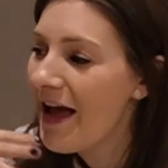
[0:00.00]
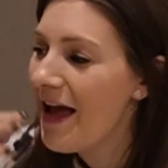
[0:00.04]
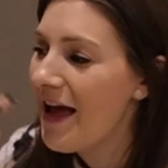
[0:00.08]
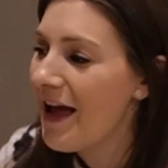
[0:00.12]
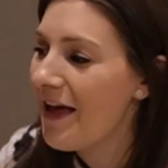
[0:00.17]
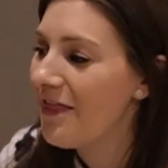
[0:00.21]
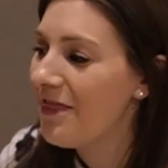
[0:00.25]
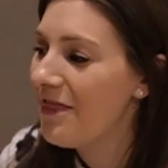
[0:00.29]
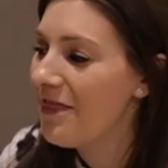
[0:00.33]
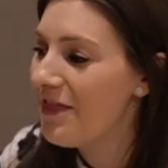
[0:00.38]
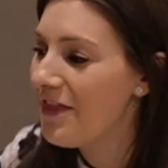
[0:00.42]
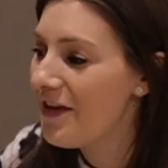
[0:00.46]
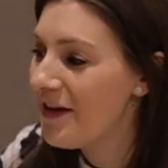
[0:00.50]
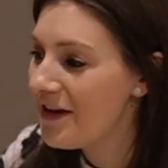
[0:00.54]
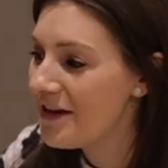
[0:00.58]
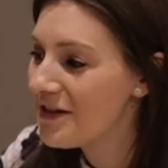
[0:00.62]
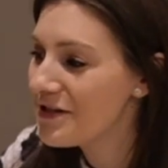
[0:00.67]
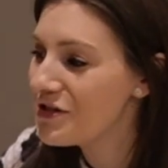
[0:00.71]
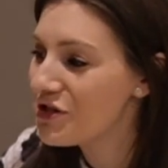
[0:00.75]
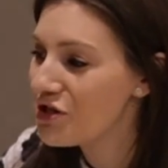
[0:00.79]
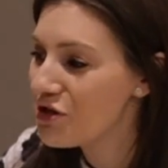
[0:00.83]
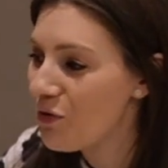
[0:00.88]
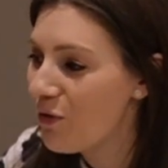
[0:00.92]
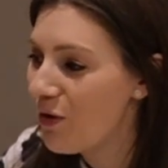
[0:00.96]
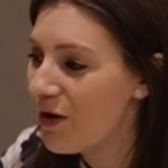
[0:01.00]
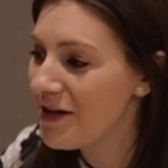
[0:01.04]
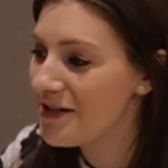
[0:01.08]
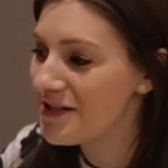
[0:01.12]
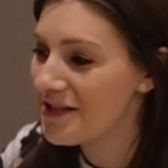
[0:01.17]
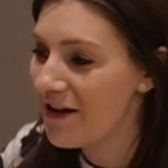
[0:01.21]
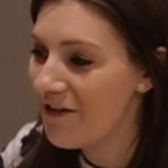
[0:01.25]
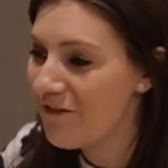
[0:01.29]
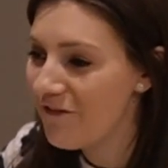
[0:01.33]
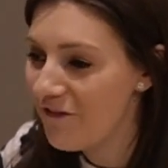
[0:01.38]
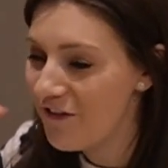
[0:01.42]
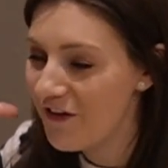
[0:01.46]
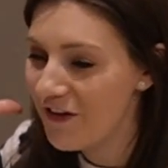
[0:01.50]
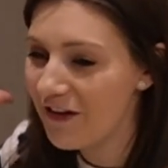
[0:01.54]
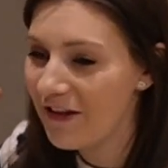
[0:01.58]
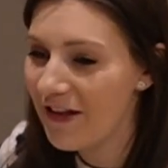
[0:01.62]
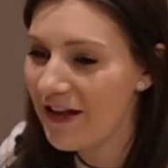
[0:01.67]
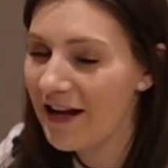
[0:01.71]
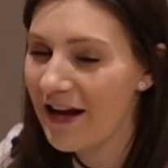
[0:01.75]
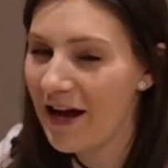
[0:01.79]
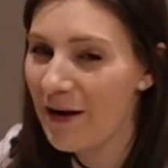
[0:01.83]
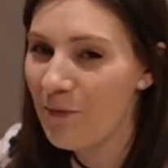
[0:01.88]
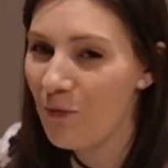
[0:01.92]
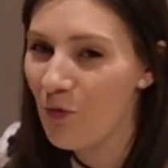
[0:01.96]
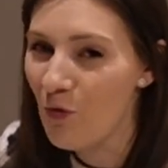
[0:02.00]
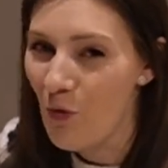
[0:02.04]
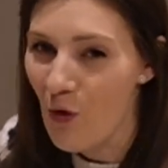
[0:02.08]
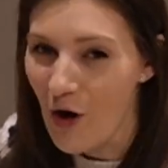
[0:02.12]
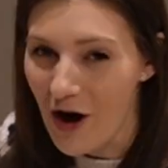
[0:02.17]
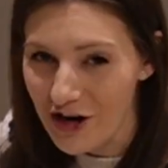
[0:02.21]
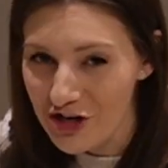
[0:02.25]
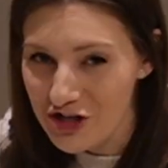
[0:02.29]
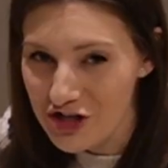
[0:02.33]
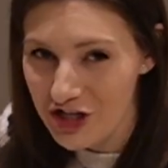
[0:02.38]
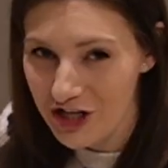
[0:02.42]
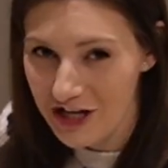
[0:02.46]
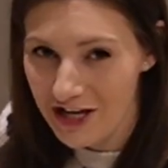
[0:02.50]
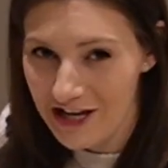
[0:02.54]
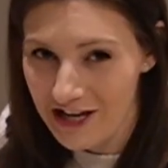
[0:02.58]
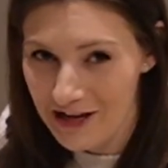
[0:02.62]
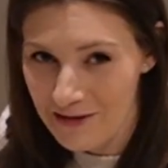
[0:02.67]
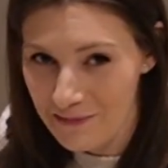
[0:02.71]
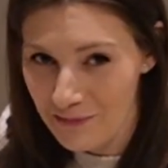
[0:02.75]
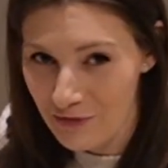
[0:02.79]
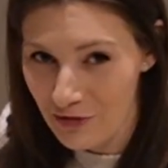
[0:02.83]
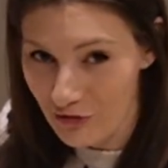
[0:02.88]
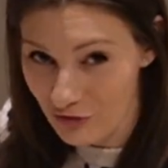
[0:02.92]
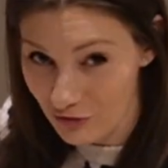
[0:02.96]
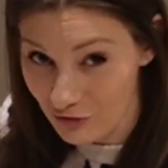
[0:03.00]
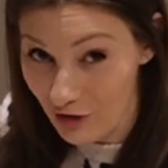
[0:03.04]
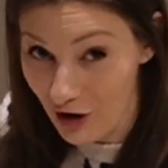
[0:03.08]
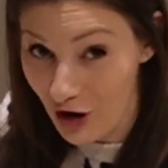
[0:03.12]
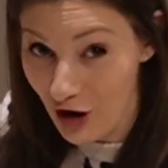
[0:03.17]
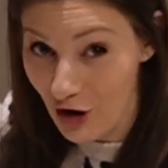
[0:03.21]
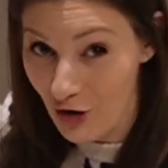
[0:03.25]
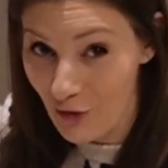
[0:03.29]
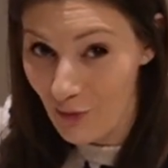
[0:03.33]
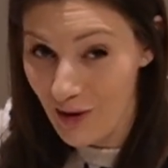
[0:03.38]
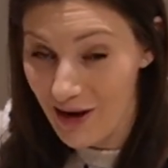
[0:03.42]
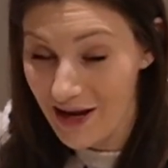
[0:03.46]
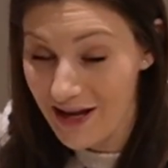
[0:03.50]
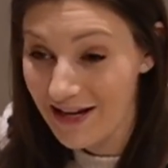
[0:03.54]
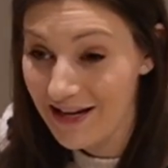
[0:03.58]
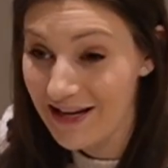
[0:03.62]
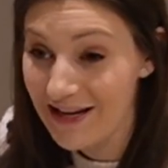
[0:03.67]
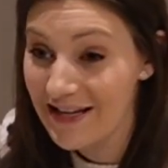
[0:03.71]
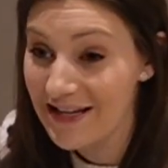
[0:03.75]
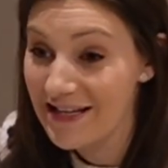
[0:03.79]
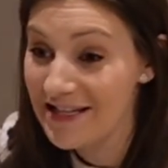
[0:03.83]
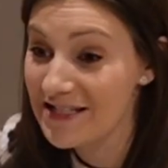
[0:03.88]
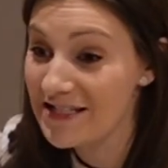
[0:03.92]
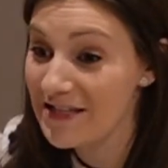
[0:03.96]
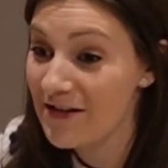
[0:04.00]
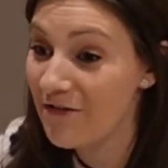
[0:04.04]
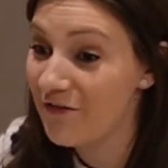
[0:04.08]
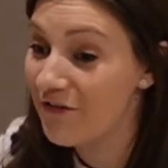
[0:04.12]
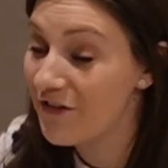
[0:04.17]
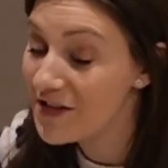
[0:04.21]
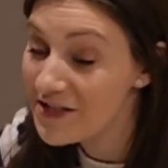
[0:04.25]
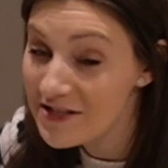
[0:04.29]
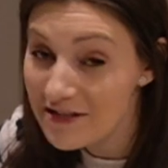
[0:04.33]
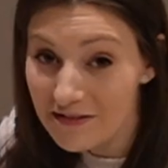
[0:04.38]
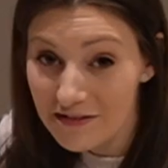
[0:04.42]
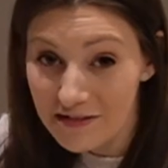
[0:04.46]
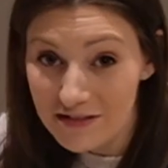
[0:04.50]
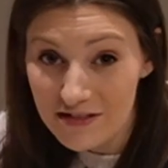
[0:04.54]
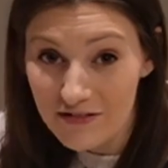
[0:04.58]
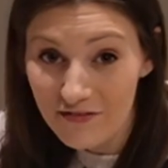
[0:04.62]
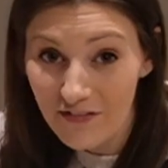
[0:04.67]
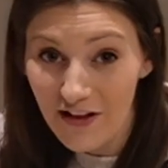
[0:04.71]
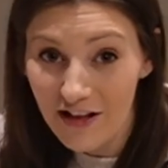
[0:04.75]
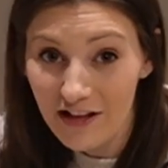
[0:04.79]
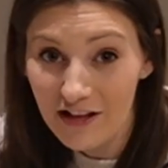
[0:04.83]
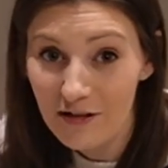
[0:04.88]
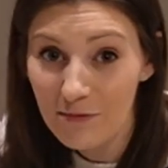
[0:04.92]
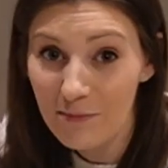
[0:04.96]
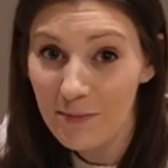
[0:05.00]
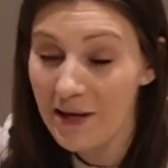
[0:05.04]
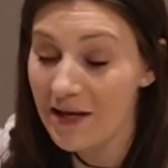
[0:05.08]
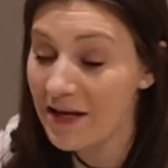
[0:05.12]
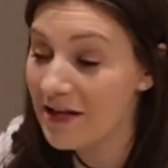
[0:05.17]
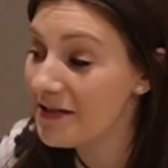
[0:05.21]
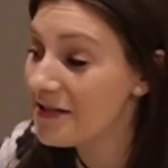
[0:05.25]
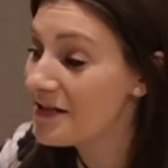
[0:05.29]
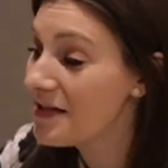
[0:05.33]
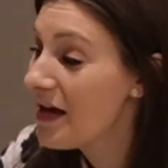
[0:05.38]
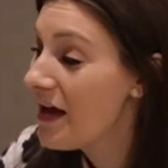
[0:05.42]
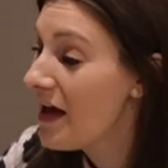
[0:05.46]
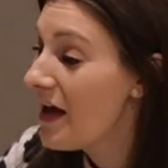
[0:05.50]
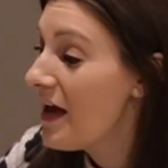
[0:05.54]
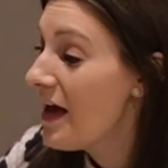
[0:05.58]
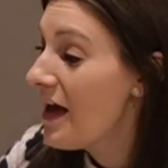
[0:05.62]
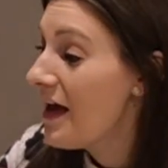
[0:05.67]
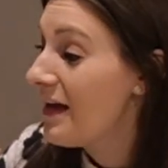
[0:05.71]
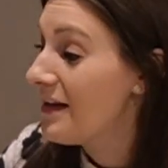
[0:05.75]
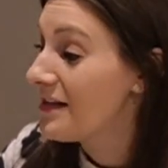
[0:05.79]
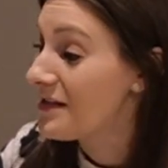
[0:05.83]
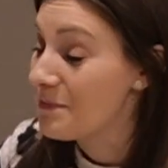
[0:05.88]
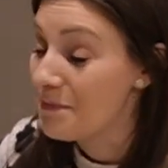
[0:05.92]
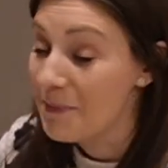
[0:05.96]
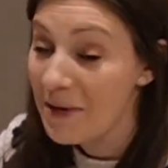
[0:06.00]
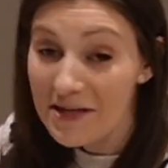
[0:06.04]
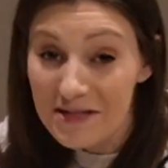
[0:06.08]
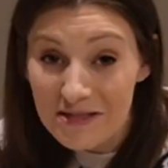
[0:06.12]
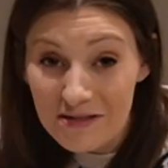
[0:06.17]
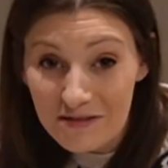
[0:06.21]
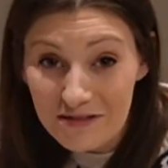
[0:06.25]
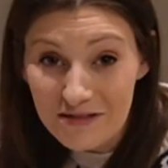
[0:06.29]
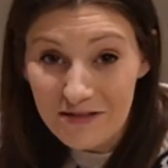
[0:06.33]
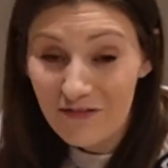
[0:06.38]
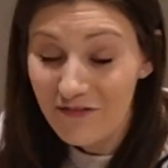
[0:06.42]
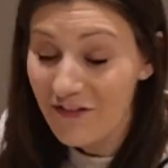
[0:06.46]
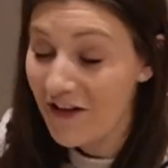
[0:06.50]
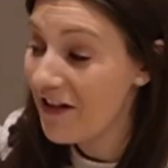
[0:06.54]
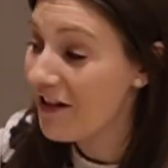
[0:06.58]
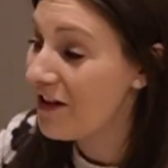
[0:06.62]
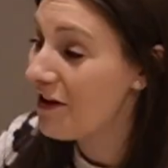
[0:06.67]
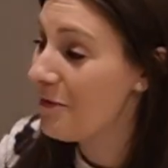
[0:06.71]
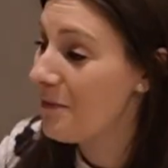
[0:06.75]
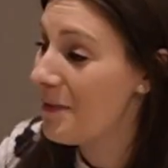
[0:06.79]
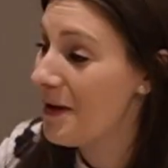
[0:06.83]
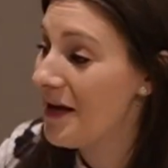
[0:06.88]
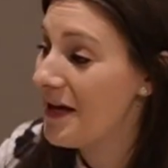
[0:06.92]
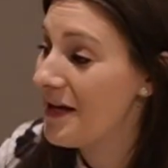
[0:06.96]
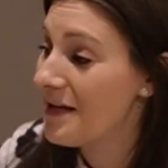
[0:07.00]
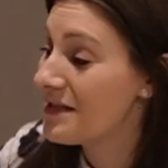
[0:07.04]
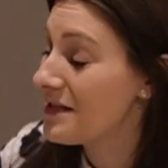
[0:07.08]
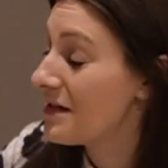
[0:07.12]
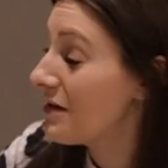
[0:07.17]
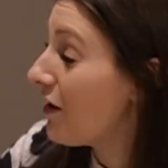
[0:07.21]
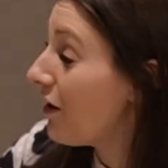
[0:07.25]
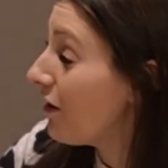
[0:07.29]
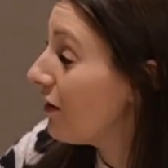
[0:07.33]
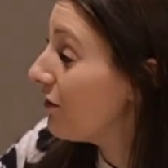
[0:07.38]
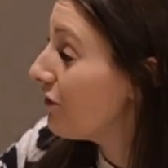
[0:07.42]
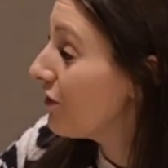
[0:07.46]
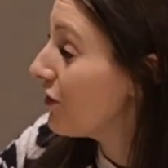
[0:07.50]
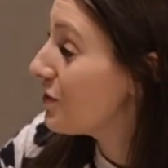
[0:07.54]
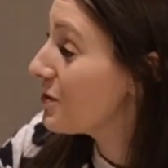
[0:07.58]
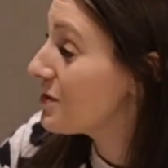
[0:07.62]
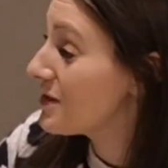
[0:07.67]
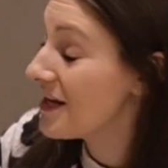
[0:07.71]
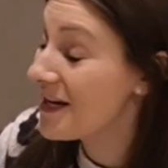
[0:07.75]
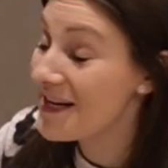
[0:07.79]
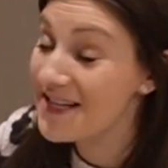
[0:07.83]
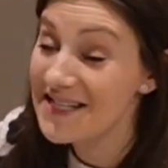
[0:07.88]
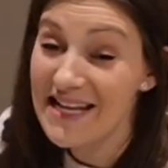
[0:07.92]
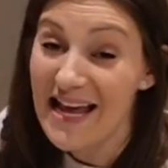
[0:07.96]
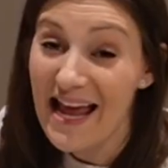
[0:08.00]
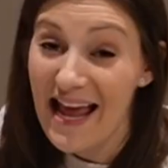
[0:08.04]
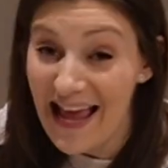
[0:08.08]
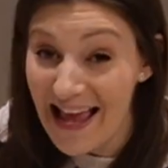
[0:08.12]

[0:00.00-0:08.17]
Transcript: And these toys, I feel like I'm watching him grow in his physical development, his mental development, and all of those things.